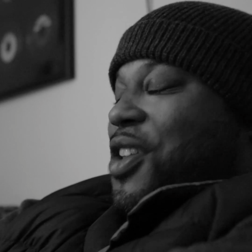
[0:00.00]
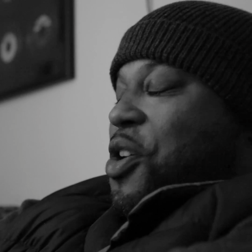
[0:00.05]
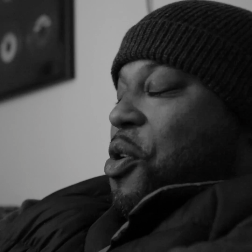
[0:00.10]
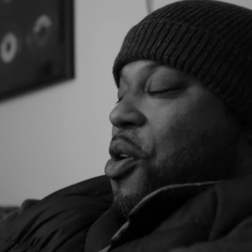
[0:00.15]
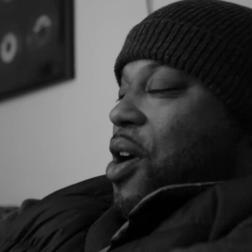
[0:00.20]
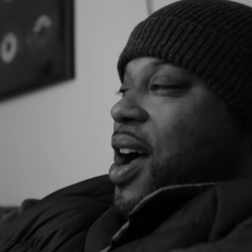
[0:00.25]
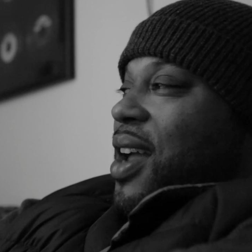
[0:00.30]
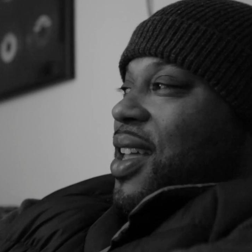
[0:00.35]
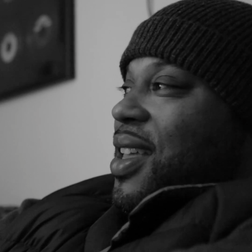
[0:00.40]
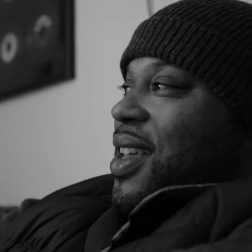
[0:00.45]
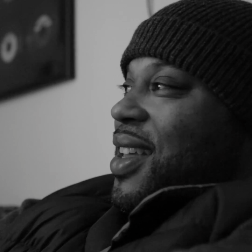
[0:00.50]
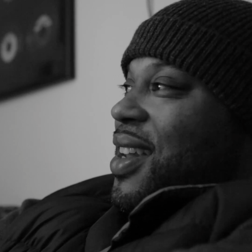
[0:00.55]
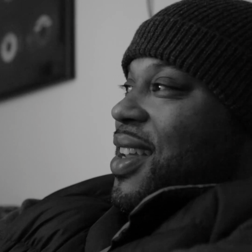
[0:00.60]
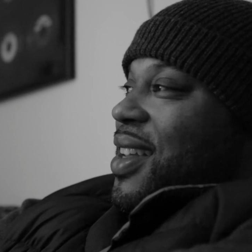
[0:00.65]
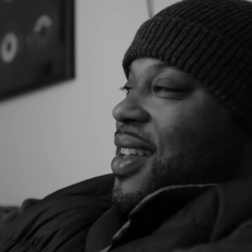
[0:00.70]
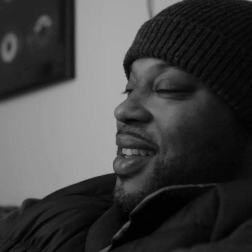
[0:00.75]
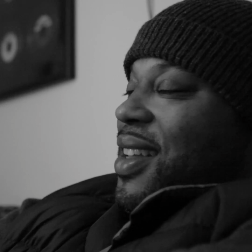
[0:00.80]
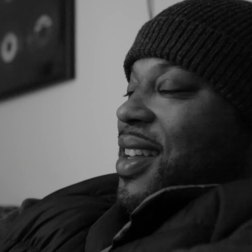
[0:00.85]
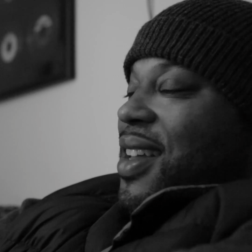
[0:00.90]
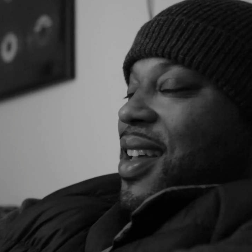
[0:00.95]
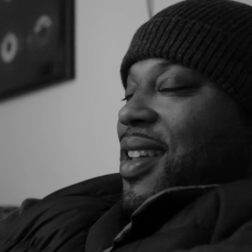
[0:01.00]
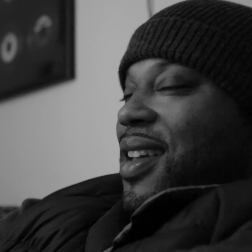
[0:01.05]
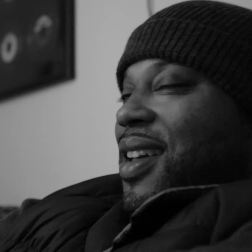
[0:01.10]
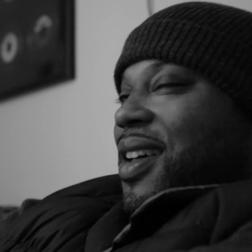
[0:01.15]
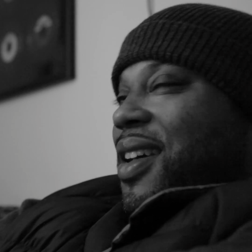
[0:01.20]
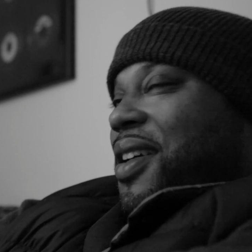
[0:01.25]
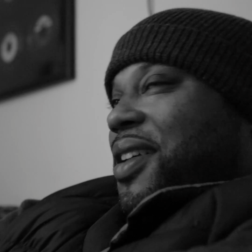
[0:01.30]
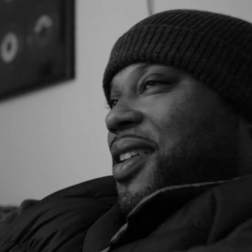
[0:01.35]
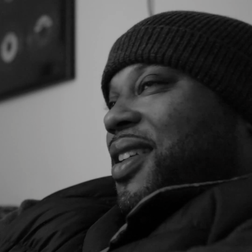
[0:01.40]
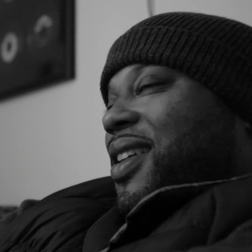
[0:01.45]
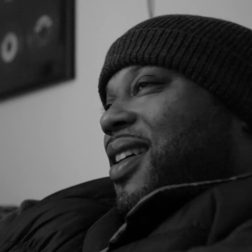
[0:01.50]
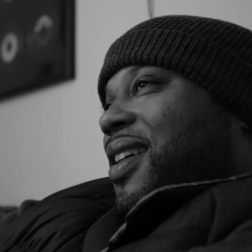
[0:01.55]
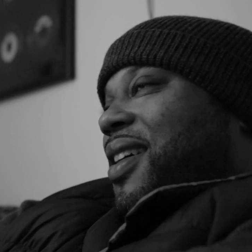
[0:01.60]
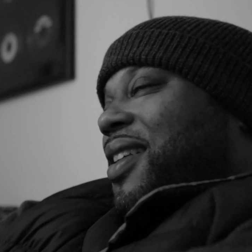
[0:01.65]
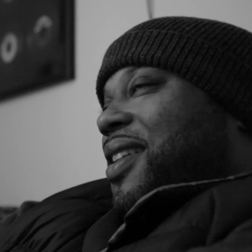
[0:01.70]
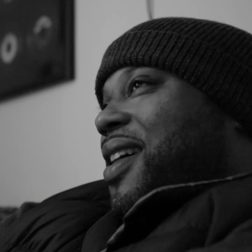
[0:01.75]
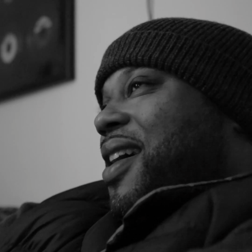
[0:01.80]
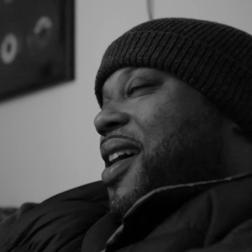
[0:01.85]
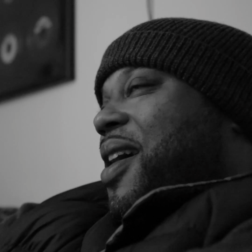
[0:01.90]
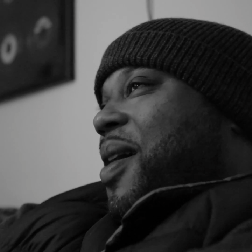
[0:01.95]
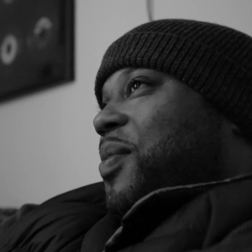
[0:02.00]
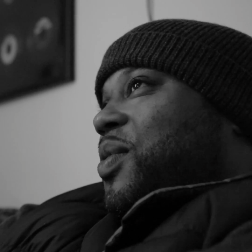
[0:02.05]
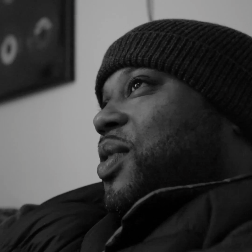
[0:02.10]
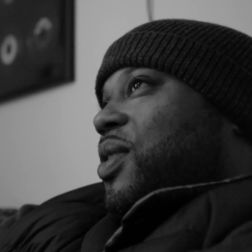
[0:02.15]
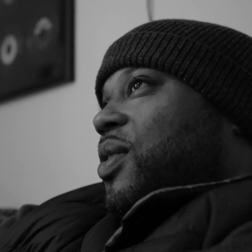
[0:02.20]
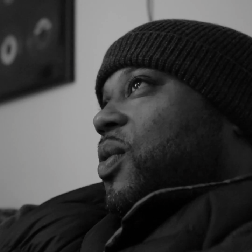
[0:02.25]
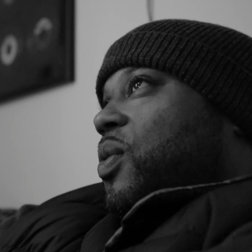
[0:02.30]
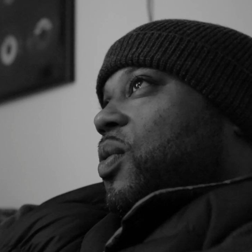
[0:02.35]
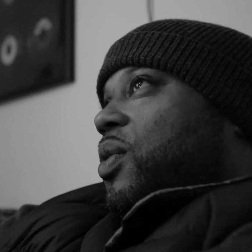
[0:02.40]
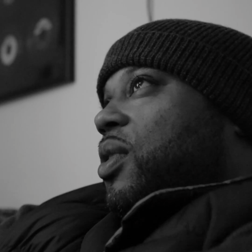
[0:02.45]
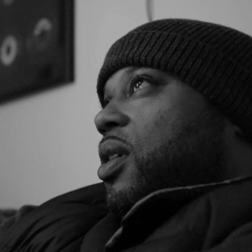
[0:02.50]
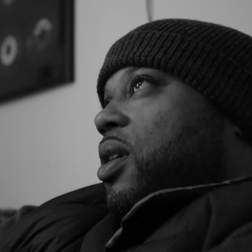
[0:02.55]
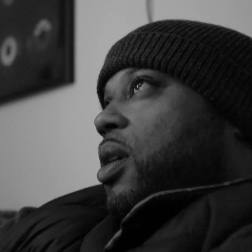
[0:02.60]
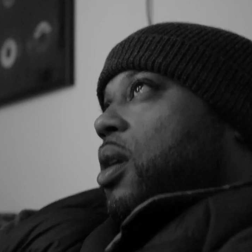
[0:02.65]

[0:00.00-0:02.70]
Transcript: No, I get it. Yeah, nah, absolutely.